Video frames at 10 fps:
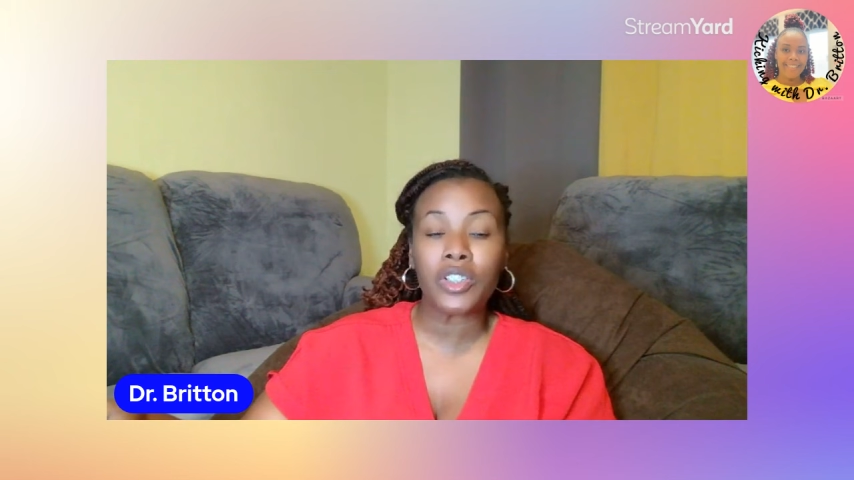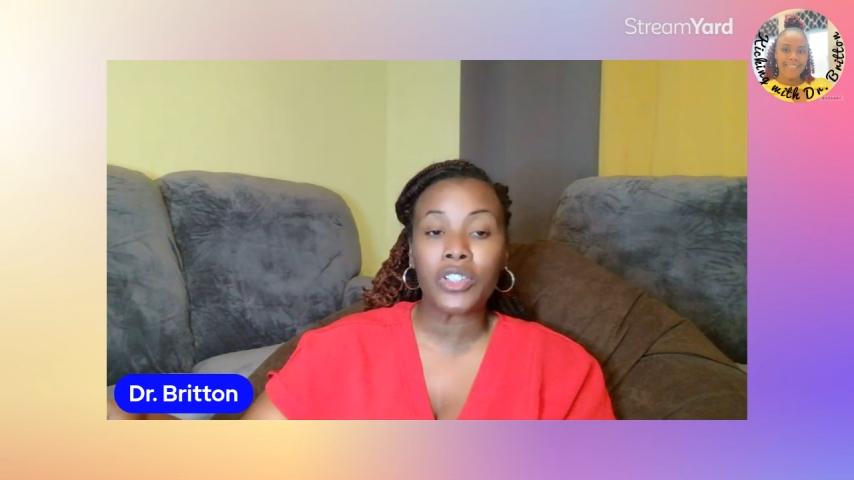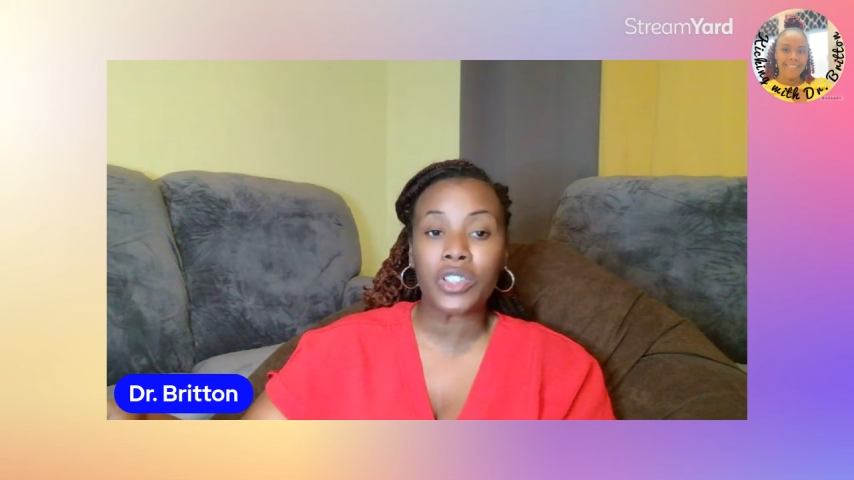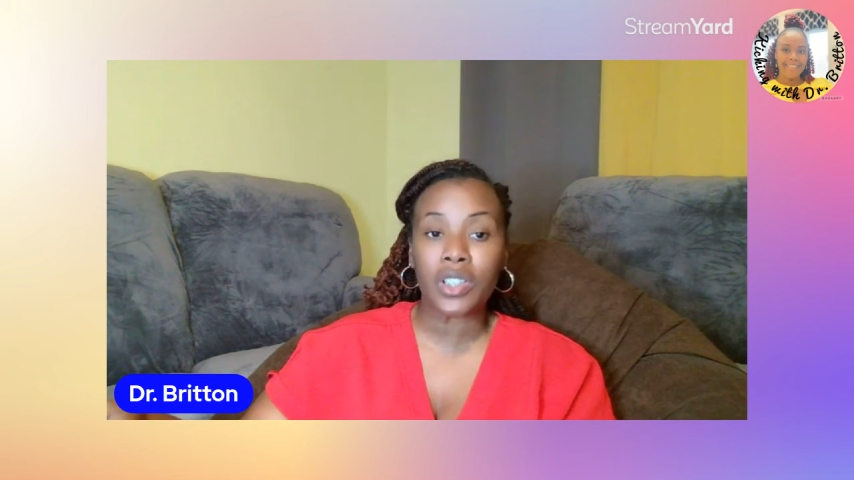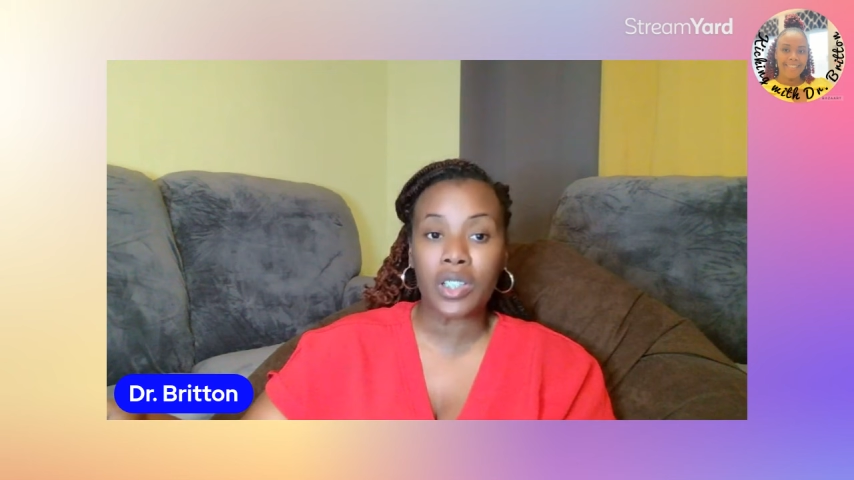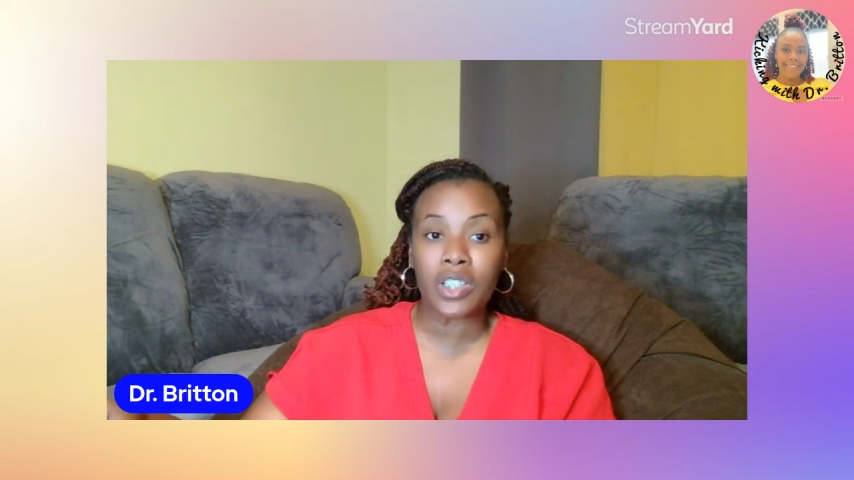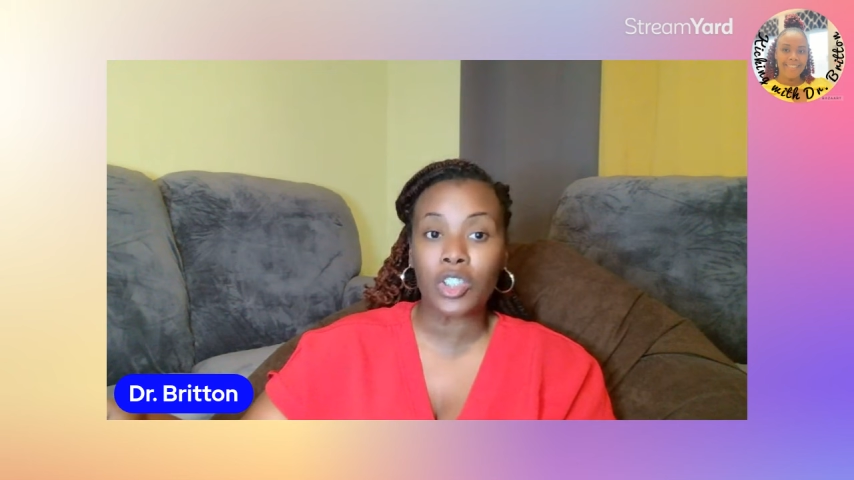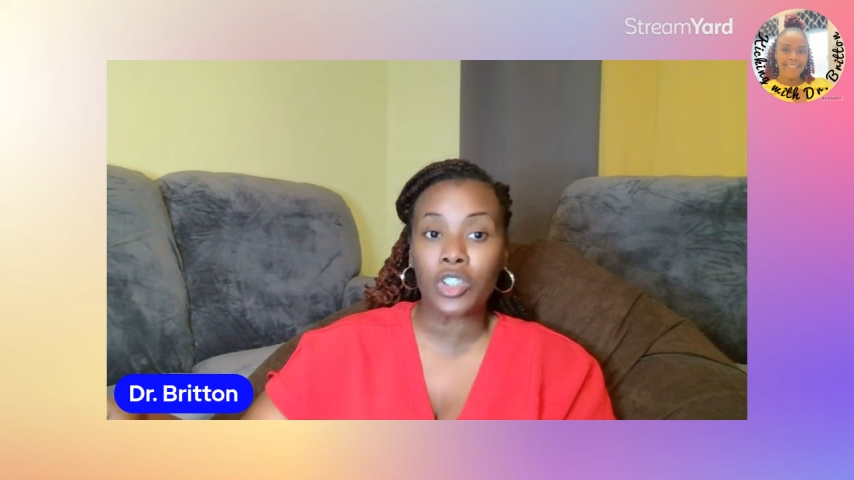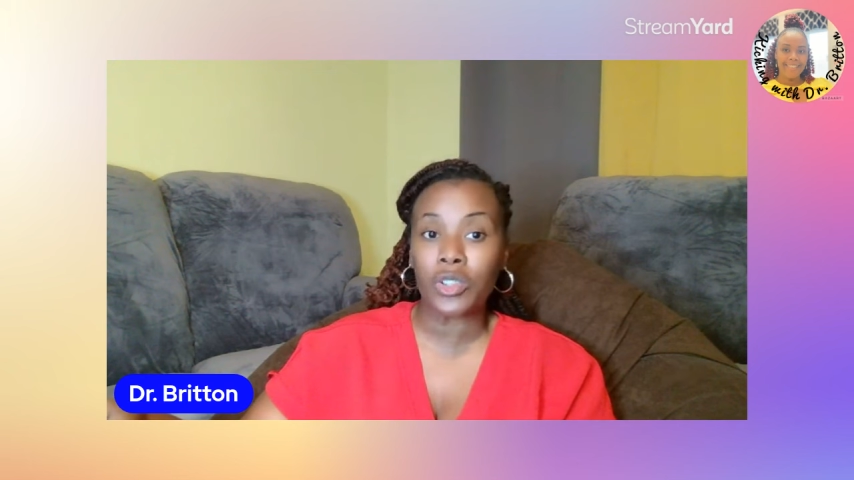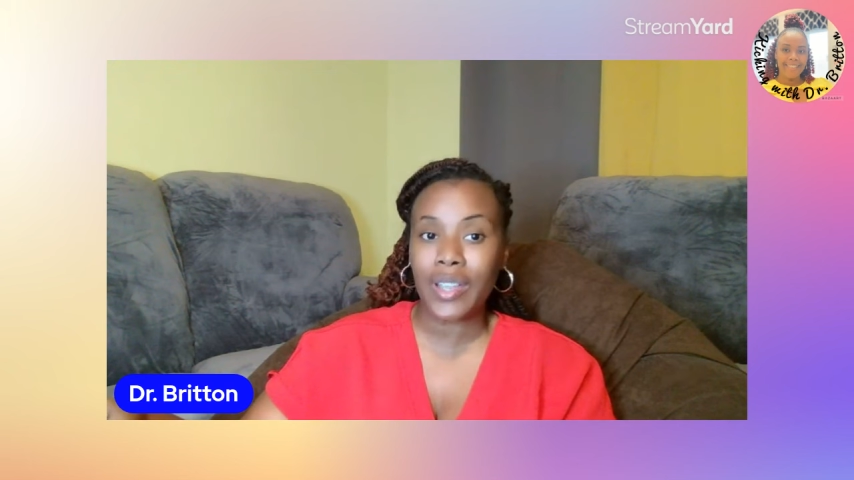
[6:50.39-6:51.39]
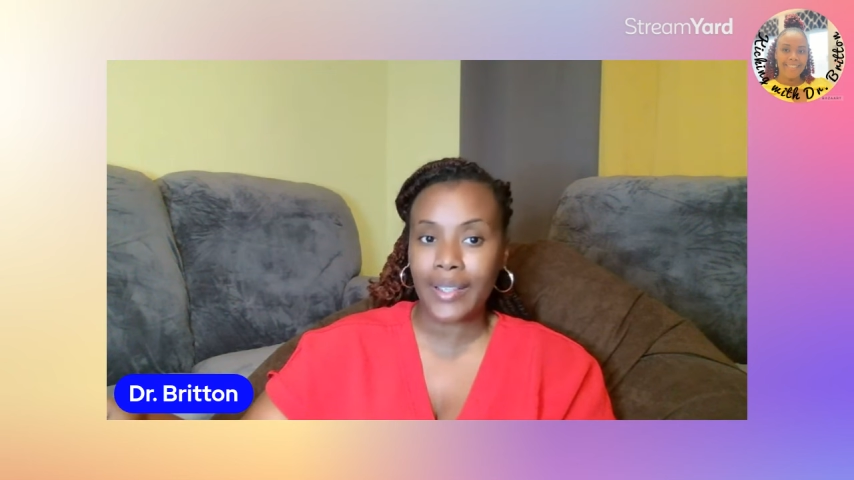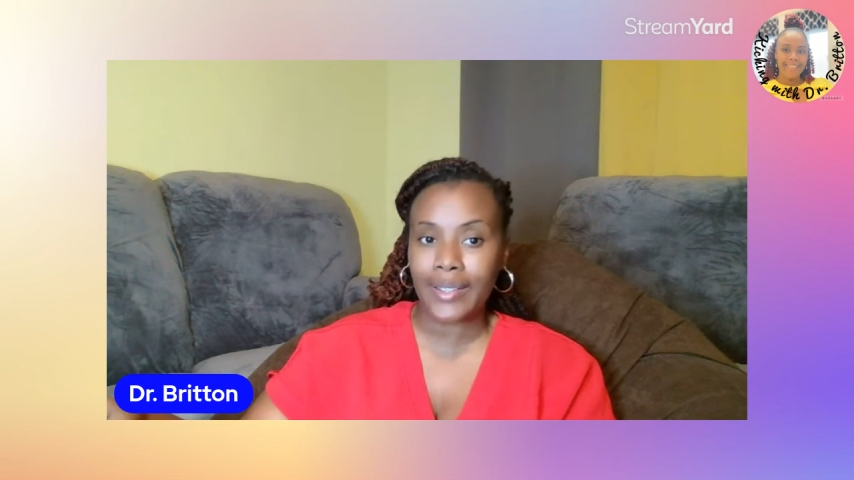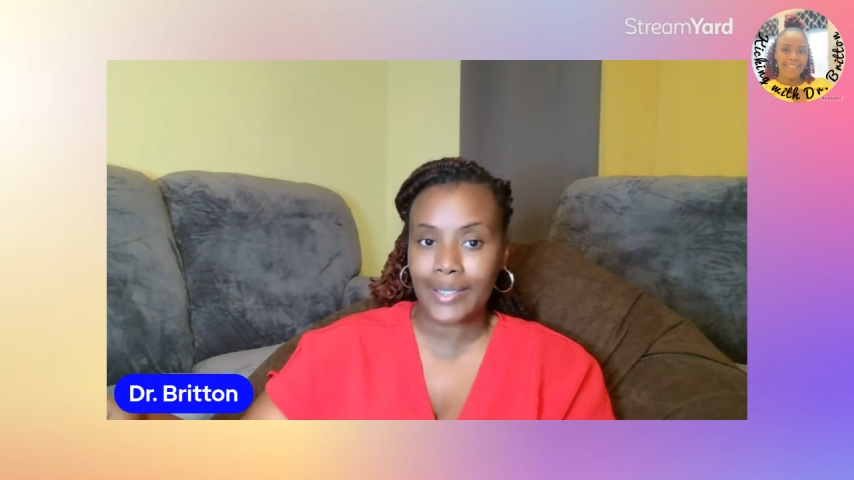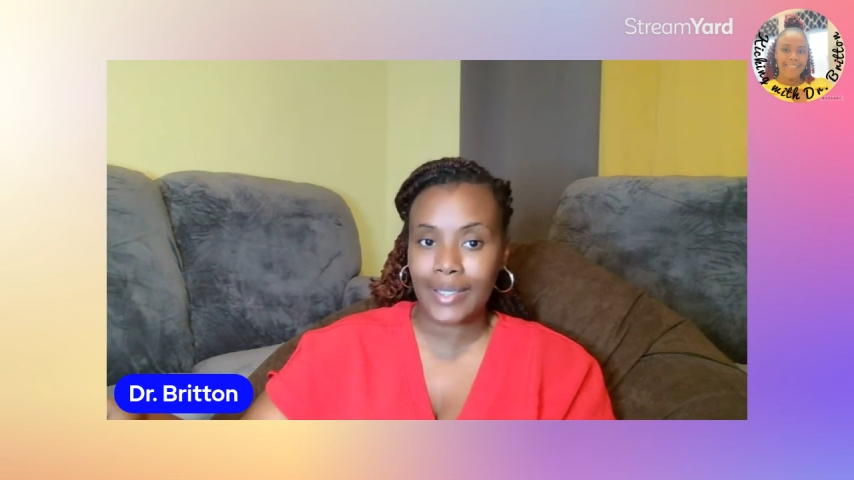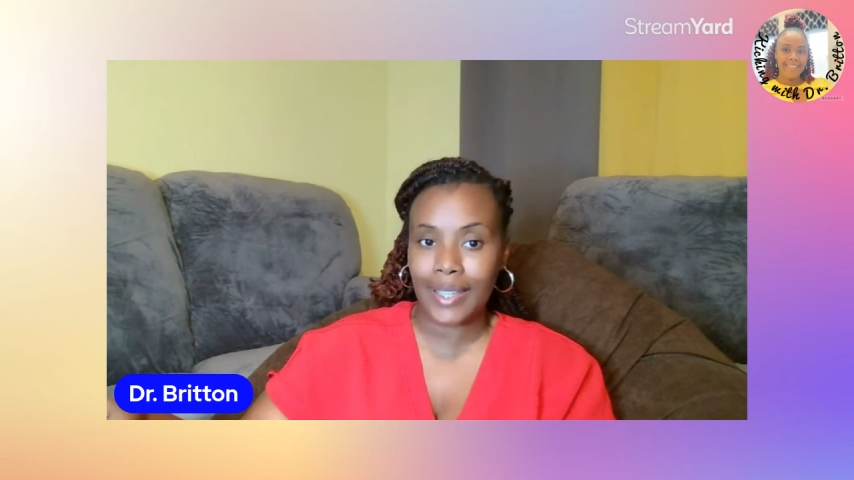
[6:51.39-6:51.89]
your studies in the
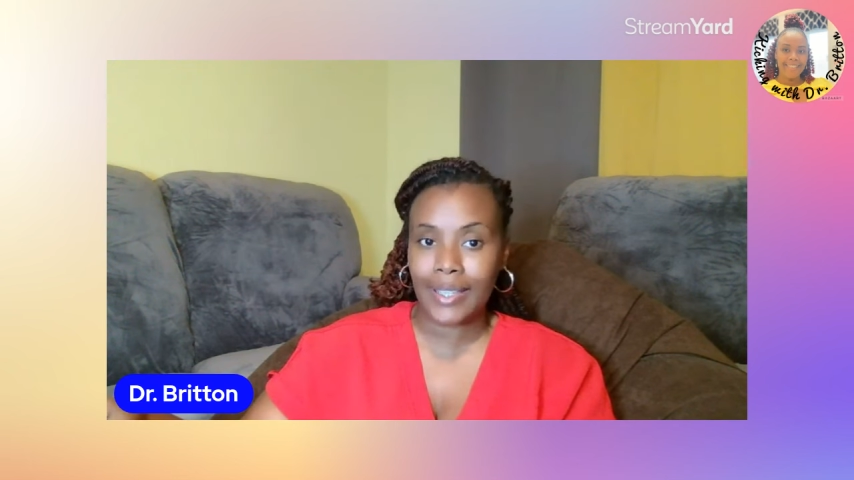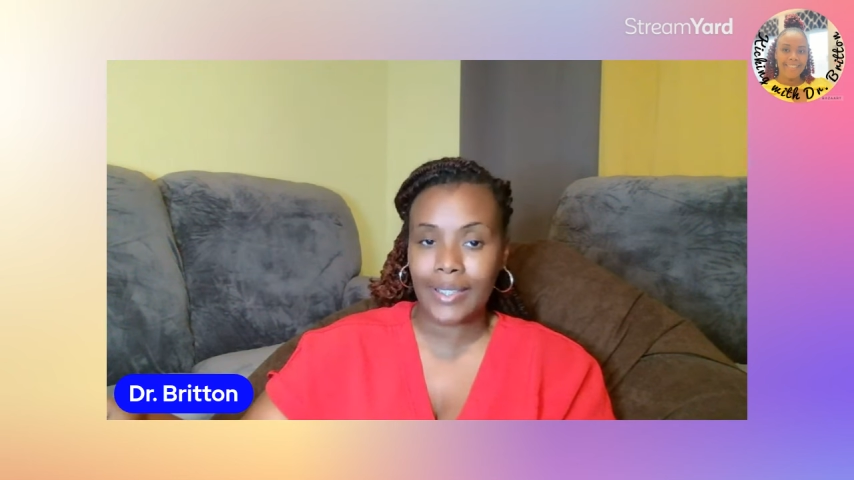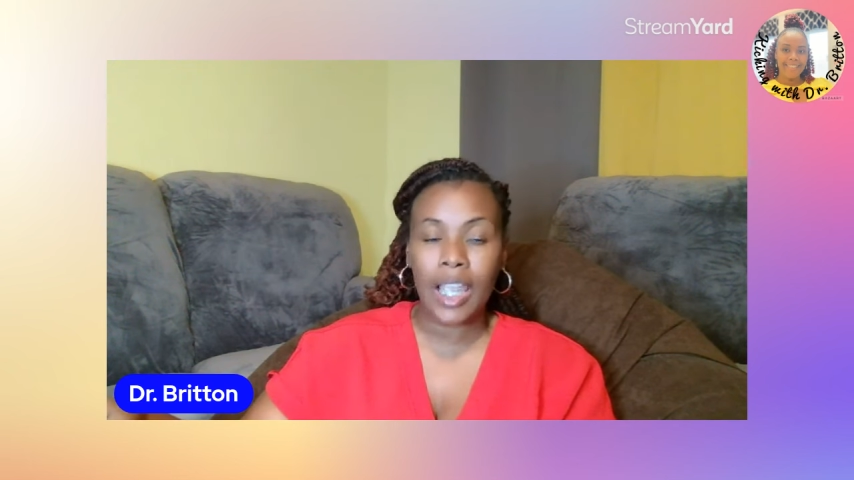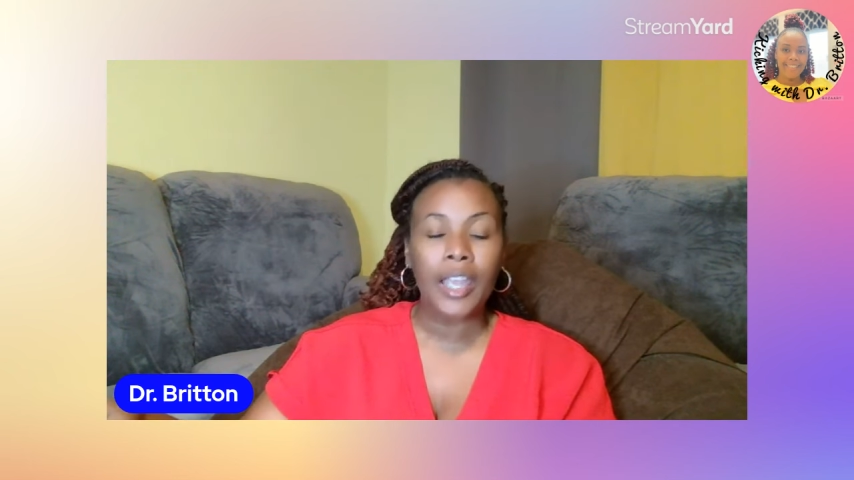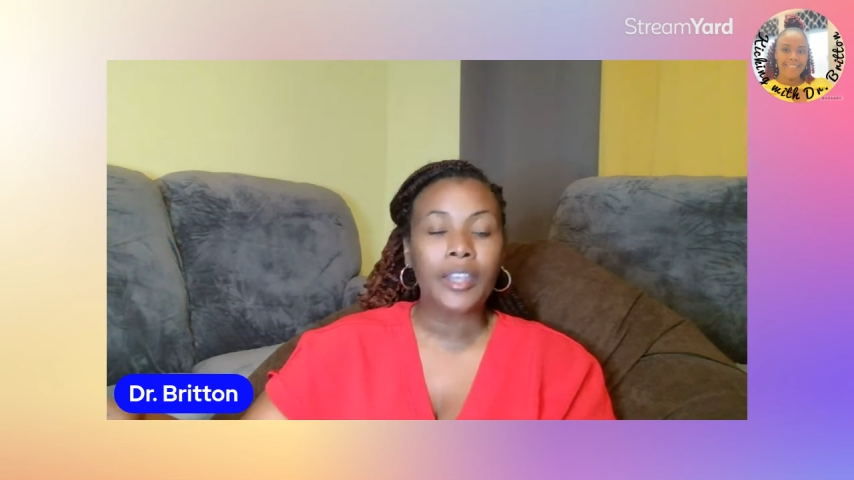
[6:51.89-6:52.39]
United States,